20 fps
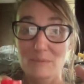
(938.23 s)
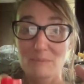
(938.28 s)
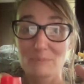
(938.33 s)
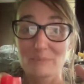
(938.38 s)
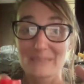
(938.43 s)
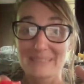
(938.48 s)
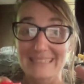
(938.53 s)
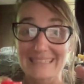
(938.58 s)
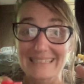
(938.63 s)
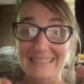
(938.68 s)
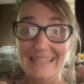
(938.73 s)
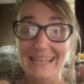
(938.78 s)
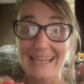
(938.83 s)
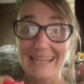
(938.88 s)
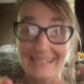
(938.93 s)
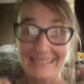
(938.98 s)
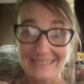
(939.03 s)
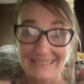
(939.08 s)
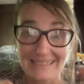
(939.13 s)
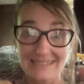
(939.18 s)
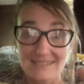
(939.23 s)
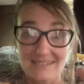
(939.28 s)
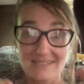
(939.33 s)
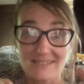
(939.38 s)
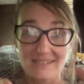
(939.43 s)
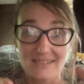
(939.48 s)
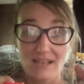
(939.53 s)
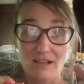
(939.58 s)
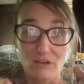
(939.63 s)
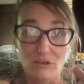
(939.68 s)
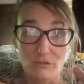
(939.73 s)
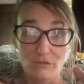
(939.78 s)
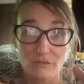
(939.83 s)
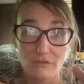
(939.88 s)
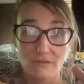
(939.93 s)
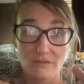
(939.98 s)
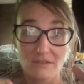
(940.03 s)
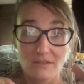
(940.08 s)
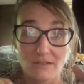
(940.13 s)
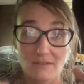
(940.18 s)
But light
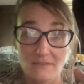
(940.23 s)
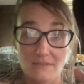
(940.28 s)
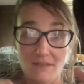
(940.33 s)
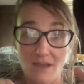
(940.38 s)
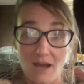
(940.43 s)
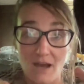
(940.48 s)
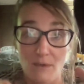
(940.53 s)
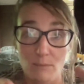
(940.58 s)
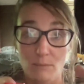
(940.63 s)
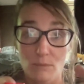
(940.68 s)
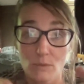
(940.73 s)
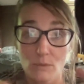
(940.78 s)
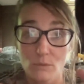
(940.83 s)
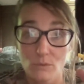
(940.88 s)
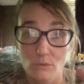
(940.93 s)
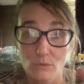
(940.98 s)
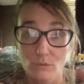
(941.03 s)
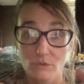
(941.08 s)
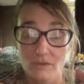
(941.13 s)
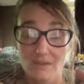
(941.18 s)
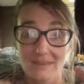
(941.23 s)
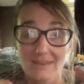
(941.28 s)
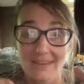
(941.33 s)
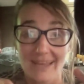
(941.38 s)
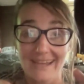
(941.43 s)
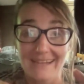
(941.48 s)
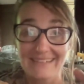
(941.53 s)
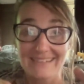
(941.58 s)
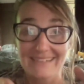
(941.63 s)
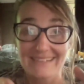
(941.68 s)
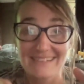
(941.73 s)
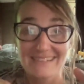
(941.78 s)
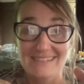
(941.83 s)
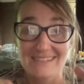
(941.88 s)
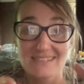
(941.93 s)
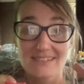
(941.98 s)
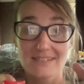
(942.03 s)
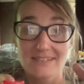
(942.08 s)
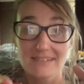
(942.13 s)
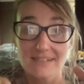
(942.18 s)
itself does not move. Light is
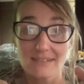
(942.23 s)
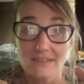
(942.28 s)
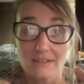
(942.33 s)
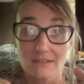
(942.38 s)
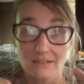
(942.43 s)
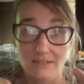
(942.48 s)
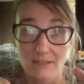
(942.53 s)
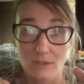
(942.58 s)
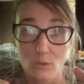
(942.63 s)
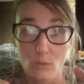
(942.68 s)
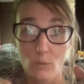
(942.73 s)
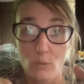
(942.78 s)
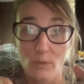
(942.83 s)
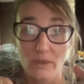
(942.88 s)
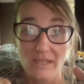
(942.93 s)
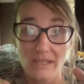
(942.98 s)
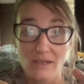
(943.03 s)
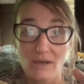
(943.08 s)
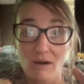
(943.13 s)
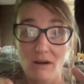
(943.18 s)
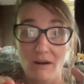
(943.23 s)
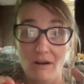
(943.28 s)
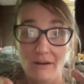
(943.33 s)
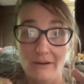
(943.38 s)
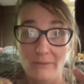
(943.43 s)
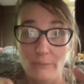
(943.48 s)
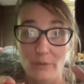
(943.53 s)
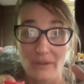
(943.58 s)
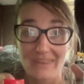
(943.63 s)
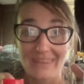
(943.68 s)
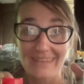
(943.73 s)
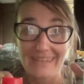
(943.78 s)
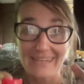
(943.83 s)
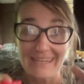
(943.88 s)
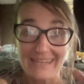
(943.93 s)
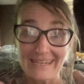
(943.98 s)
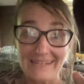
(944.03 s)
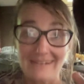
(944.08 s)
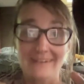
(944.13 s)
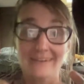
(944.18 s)
still. We are
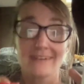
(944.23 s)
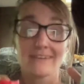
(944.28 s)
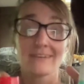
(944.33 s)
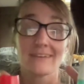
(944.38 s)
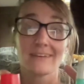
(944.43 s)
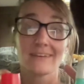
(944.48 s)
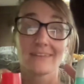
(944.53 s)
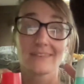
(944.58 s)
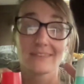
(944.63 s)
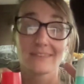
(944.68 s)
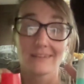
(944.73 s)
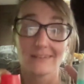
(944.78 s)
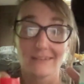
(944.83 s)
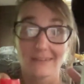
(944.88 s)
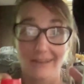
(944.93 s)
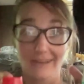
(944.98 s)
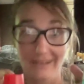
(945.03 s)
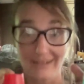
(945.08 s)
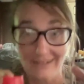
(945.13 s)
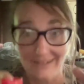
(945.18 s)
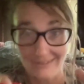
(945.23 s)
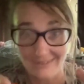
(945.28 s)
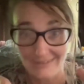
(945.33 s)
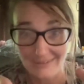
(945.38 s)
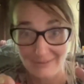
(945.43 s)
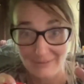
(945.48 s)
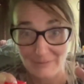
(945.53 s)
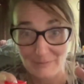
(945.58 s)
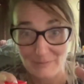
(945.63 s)
within the light.